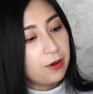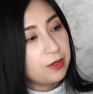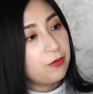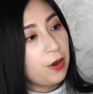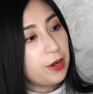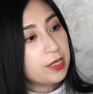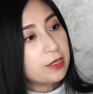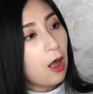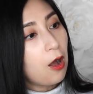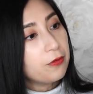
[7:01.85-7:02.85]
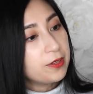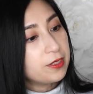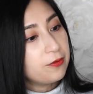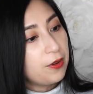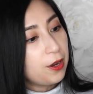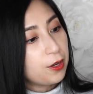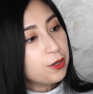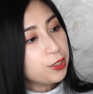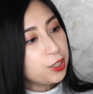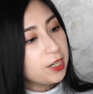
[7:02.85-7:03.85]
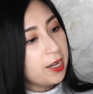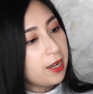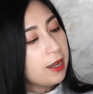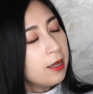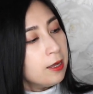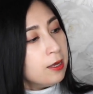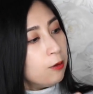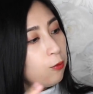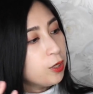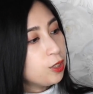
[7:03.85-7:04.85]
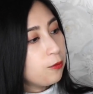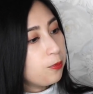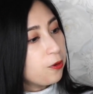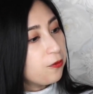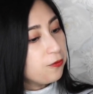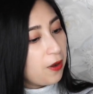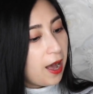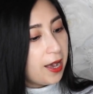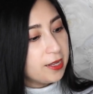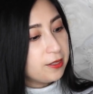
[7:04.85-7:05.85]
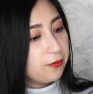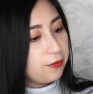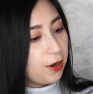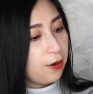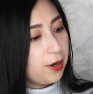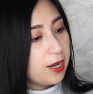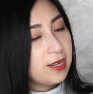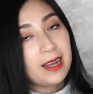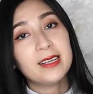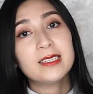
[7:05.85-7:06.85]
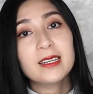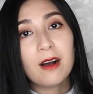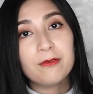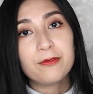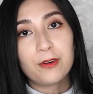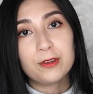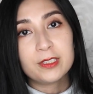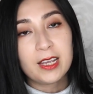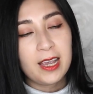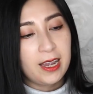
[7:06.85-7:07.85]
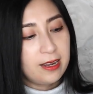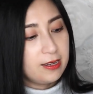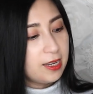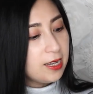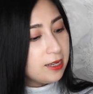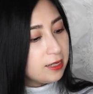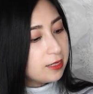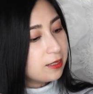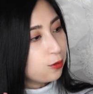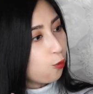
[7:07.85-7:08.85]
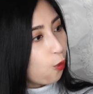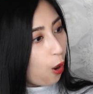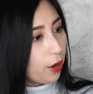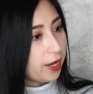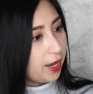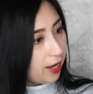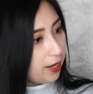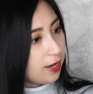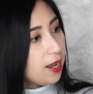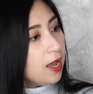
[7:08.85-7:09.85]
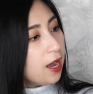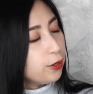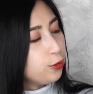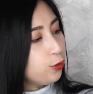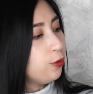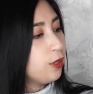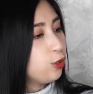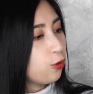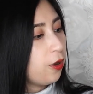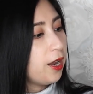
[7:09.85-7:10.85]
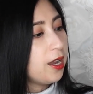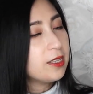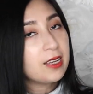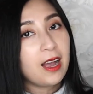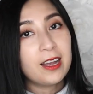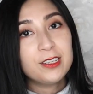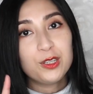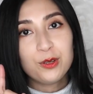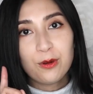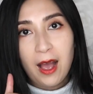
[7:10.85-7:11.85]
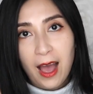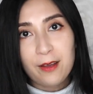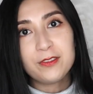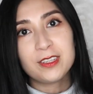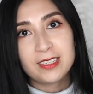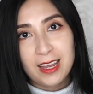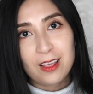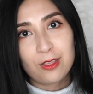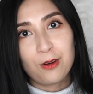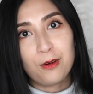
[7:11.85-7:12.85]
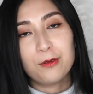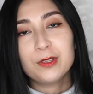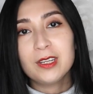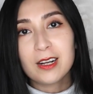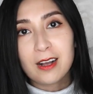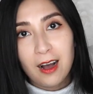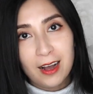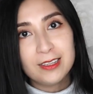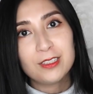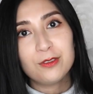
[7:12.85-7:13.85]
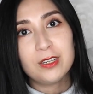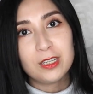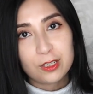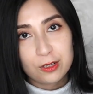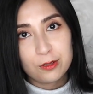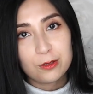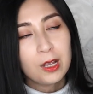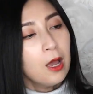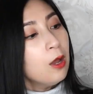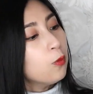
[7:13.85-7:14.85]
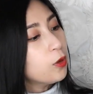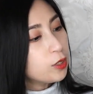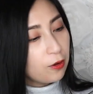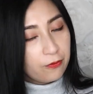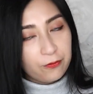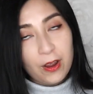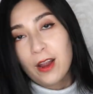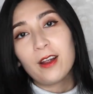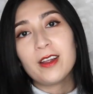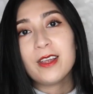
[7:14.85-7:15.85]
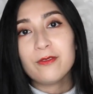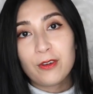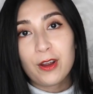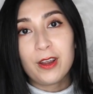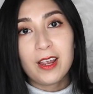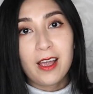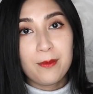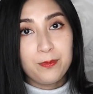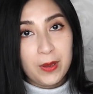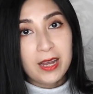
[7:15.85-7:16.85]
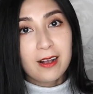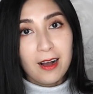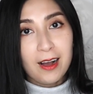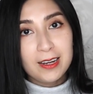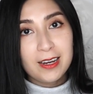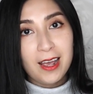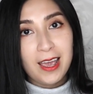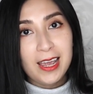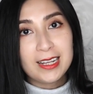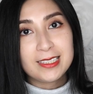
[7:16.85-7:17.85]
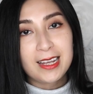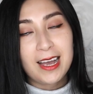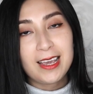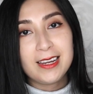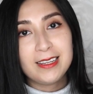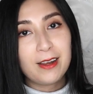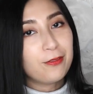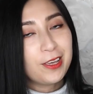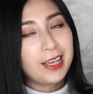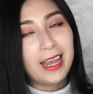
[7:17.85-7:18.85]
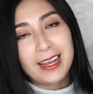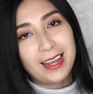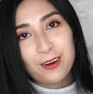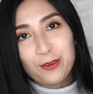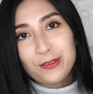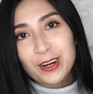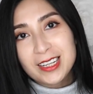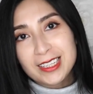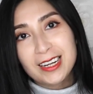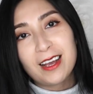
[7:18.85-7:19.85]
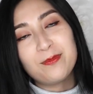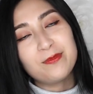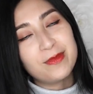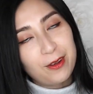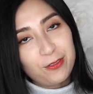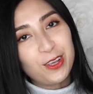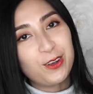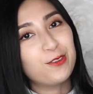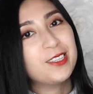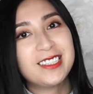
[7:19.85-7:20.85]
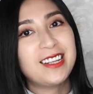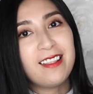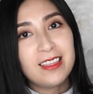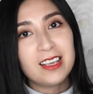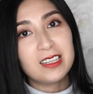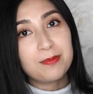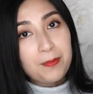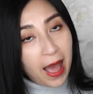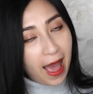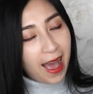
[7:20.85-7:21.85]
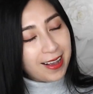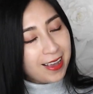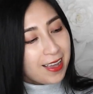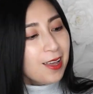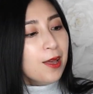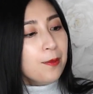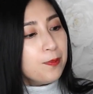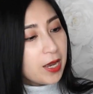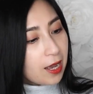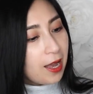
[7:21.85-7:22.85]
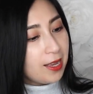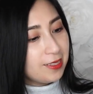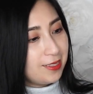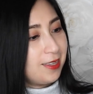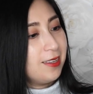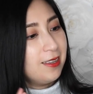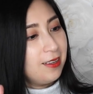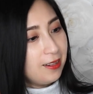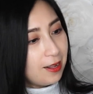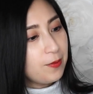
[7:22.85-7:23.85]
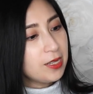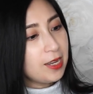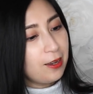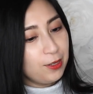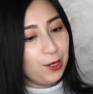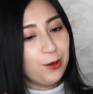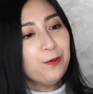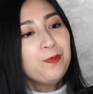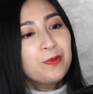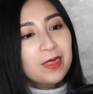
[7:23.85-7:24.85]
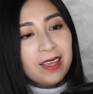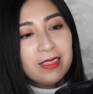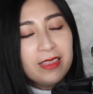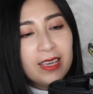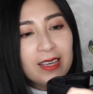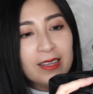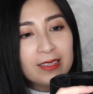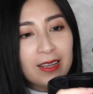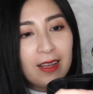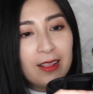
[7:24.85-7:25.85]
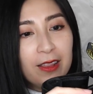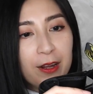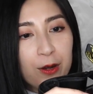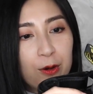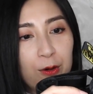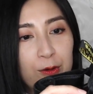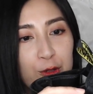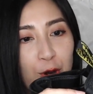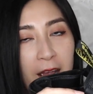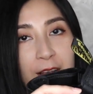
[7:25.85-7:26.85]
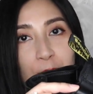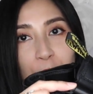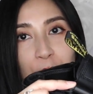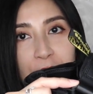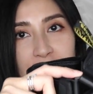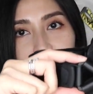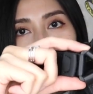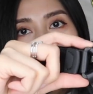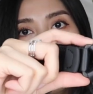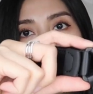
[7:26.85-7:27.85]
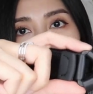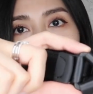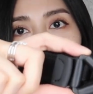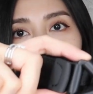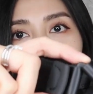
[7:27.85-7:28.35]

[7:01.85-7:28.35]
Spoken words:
is very soft, it's very cushiony, which provides very nice comfort and ease to walk in. I do enjoy it. I do have to say though, the con to these shoes, which are very, very big con, and I definitely can't get over it, and I'm definitely going to send these back because let me tell you, these little triangle hooks right here on